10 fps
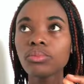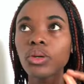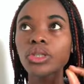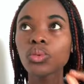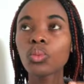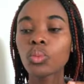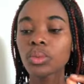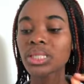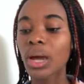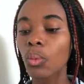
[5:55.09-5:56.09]
going to
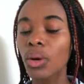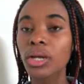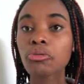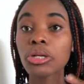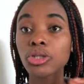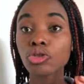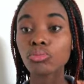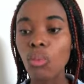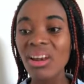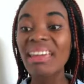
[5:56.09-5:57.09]
start working on the
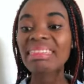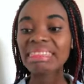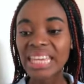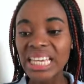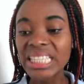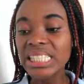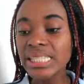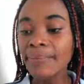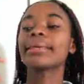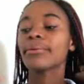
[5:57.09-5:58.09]
smaller things
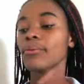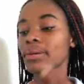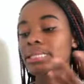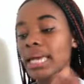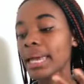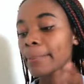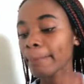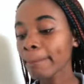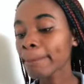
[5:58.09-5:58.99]
over time.